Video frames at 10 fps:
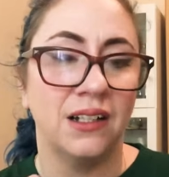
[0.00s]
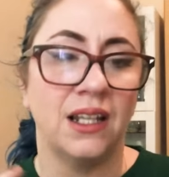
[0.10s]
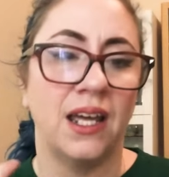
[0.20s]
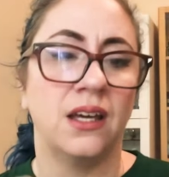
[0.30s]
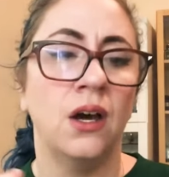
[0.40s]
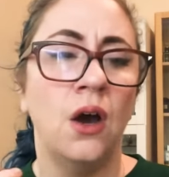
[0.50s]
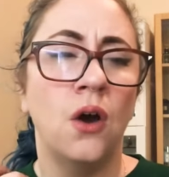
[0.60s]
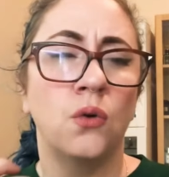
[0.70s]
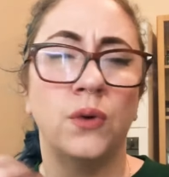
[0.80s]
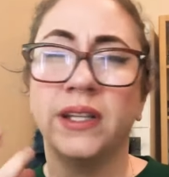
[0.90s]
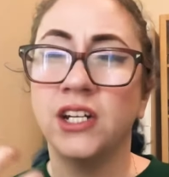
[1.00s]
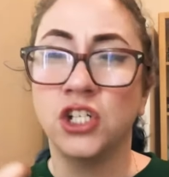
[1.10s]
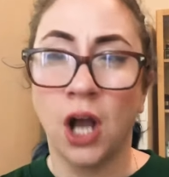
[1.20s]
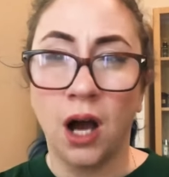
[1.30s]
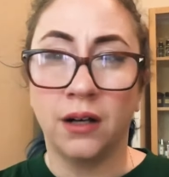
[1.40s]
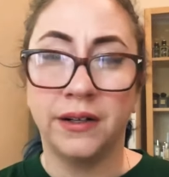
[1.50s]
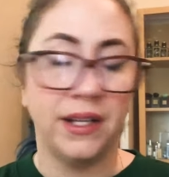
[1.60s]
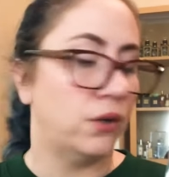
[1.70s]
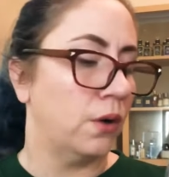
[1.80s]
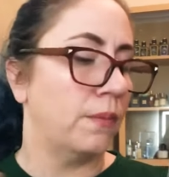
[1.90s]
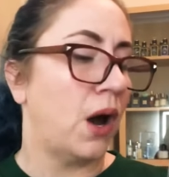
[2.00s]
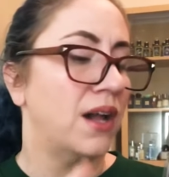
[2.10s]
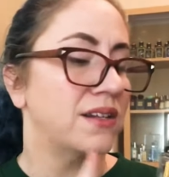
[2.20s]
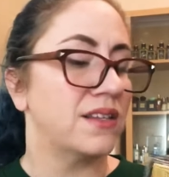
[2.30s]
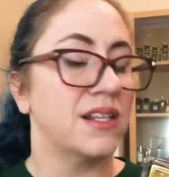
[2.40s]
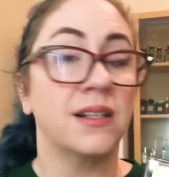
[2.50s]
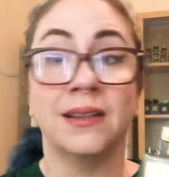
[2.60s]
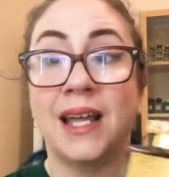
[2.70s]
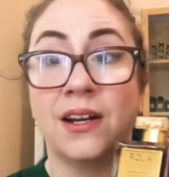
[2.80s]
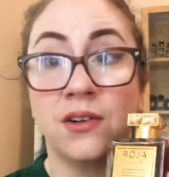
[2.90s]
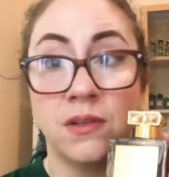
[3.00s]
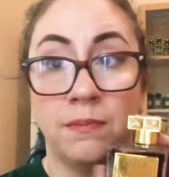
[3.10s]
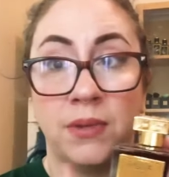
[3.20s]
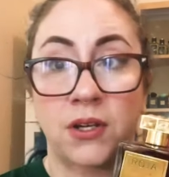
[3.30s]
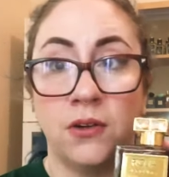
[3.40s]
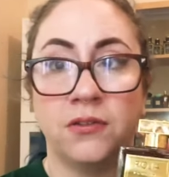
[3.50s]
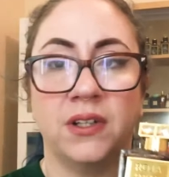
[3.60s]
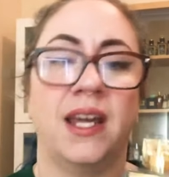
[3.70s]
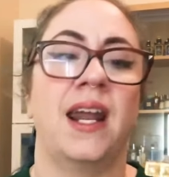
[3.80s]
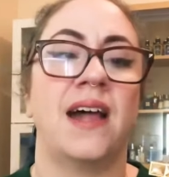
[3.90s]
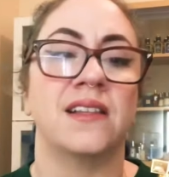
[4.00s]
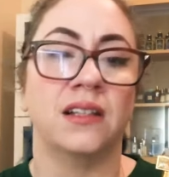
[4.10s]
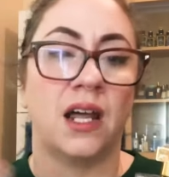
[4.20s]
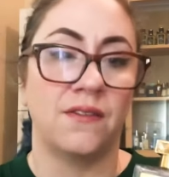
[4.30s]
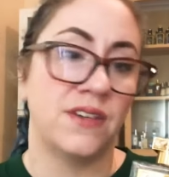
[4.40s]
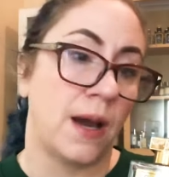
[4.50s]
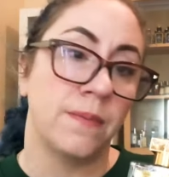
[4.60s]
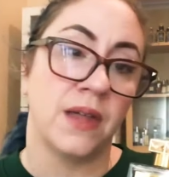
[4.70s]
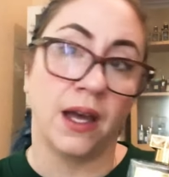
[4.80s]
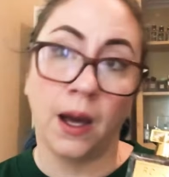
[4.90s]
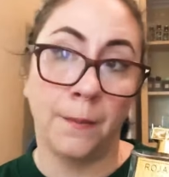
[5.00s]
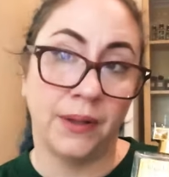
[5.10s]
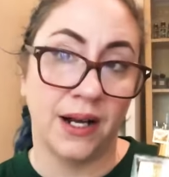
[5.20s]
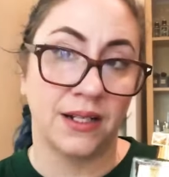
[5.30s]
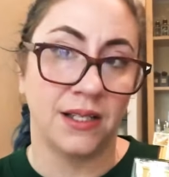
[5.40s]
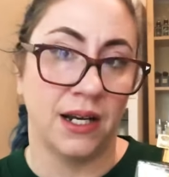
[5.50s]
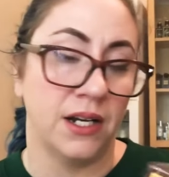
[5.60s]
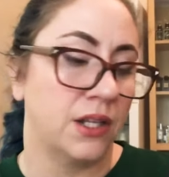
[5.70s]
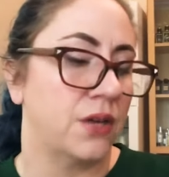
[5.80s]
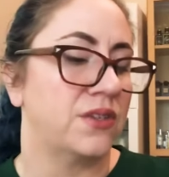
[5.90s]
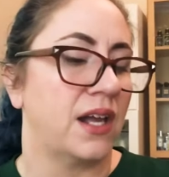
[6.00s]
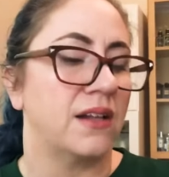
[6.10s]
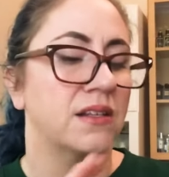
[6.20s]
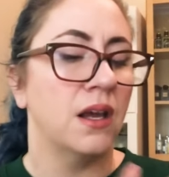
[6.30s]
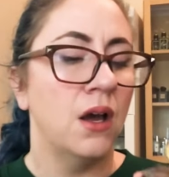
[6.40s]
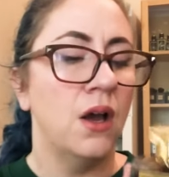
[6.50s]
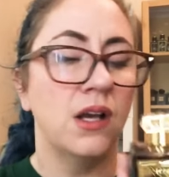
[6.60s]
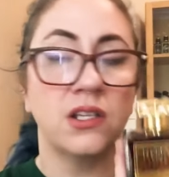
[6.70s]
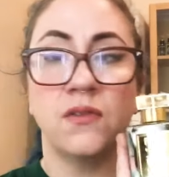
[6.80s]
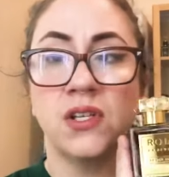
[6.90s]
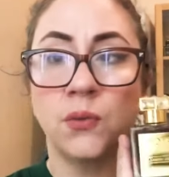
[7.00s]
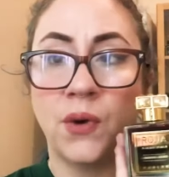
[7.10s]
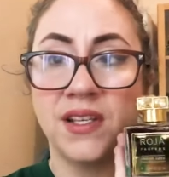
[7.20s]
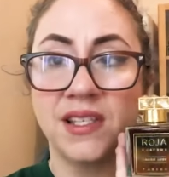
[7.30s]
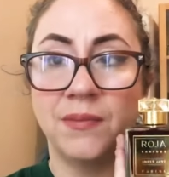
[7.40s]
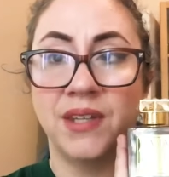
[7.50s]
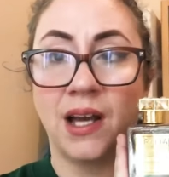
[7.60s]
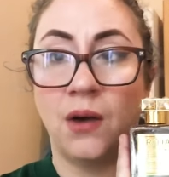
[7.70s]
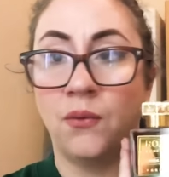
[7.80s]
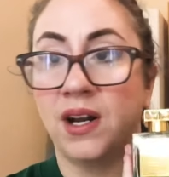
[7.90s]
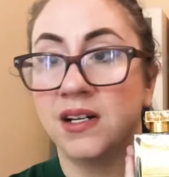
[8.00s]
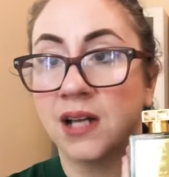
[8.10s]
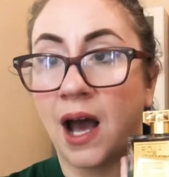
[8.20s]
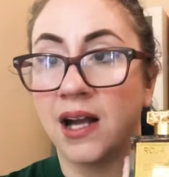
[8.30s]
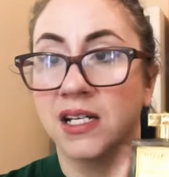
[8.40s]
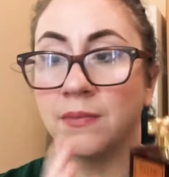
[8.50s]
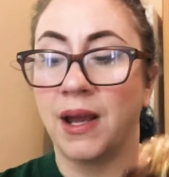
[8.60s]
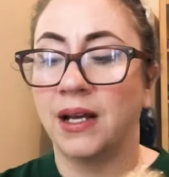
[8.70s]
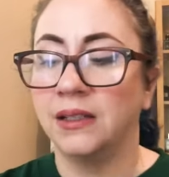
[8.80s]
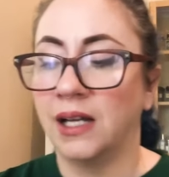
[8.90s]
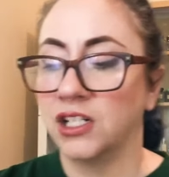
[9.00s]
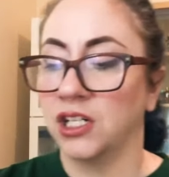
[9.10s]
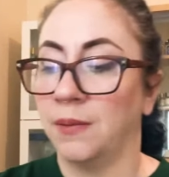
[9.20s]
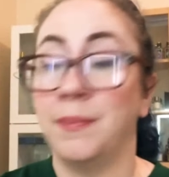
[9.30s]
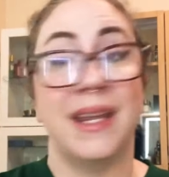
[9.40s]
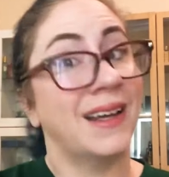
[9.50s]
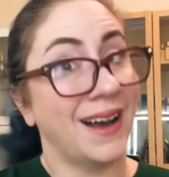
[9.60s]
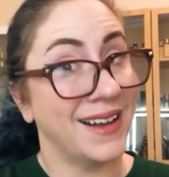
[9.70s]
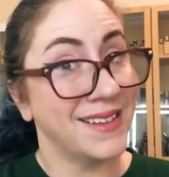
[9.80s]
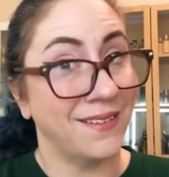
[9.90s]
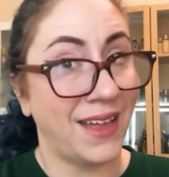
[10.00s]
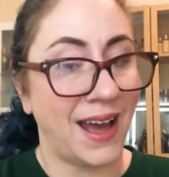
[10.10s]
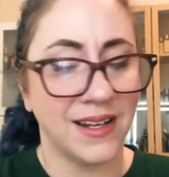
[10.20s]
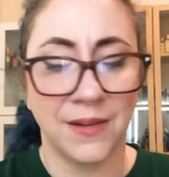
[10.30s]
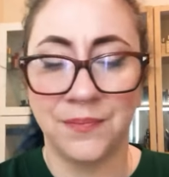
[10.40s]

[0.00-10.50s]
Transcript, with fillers: like really chocolatey gourmands, this layers beautifully and adds a lot of depth and complexity to those scents. So this was something I wanted to add to my collection because of that.